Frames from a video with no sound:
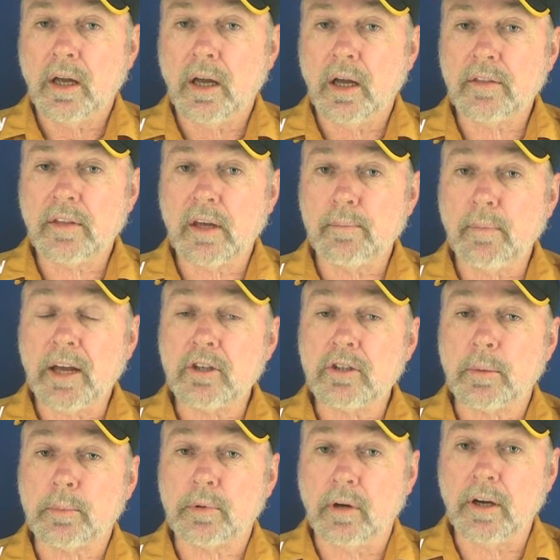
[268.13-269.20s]
that may
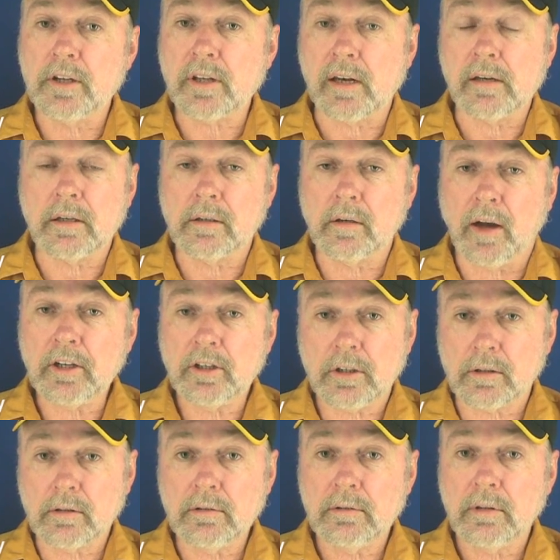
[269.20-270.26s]
surprise and delight
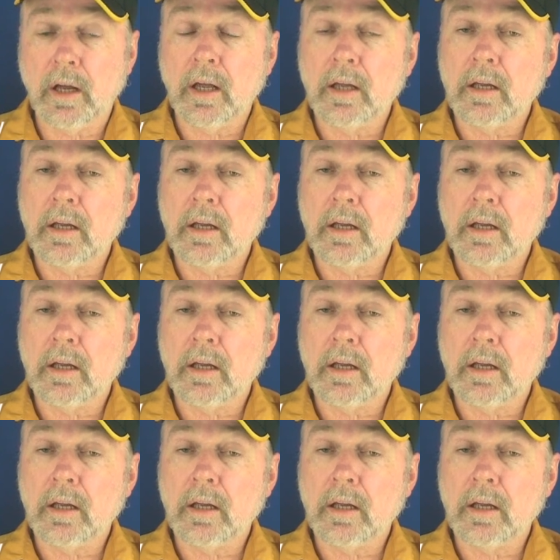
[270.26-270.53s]
you,